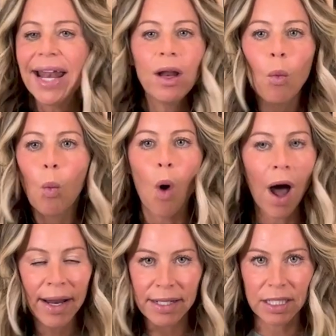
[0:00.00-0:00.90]
didn't
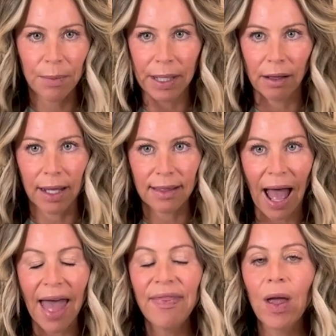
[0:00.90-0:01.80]
want it to be like
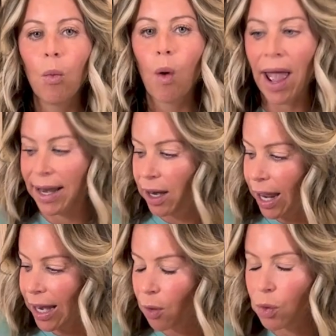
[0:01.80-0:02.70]
that. And
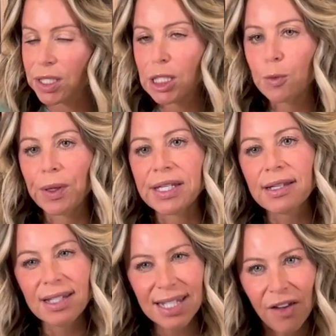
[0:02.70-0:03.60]
it was
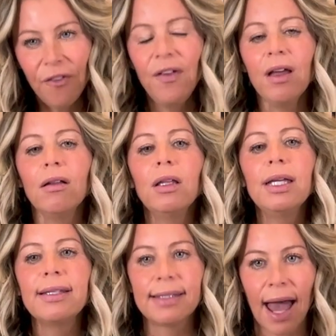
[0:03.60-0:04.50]

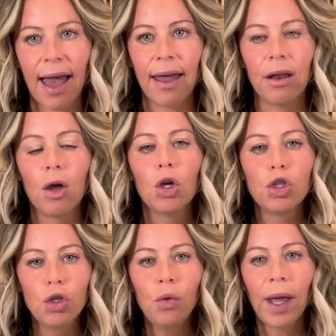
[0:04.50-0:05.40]
specifically said
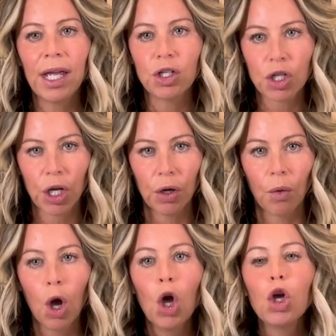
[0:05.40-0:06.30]
to
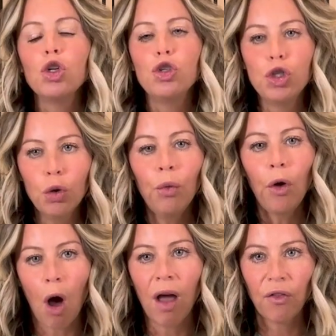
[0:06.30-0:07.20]
HQ, do
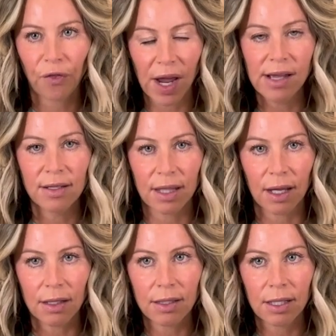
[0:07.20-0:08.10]
not phrase
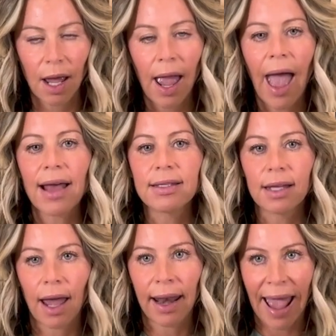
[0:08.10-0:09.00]
this as
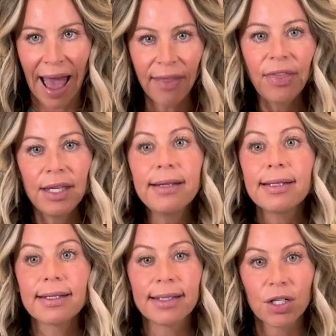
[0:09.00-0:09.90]
an athlete
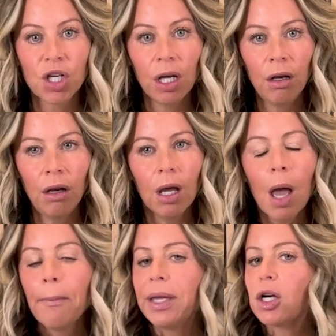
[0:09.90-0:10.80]
decision,
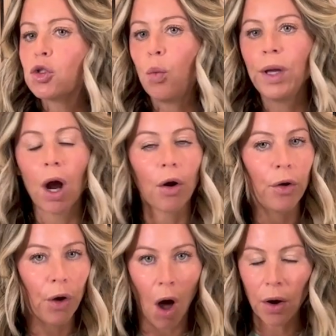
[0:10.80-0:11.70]
because we are
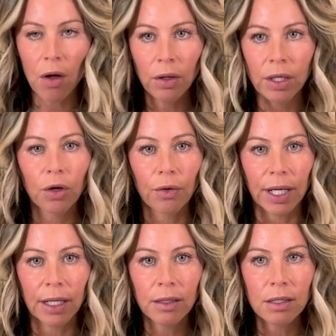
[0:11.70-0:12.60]
not all in
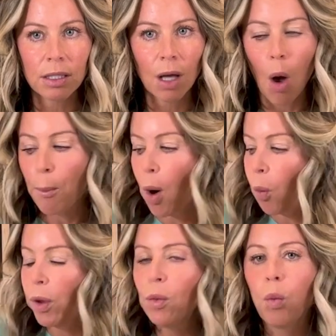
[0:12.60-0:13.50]
agreement,
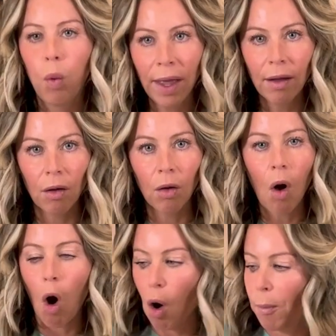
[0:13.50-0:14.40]
but we will
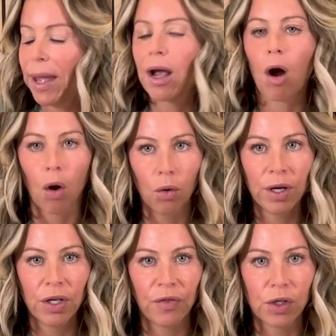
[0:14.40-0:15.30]
all make our own
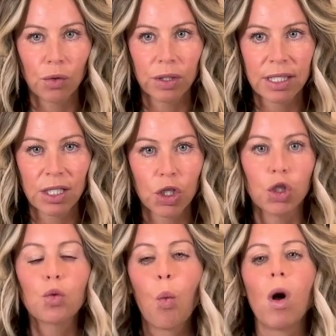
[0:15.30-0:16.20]
individual
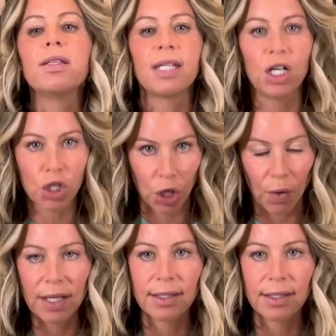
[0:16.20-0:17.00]
decisions once HQ has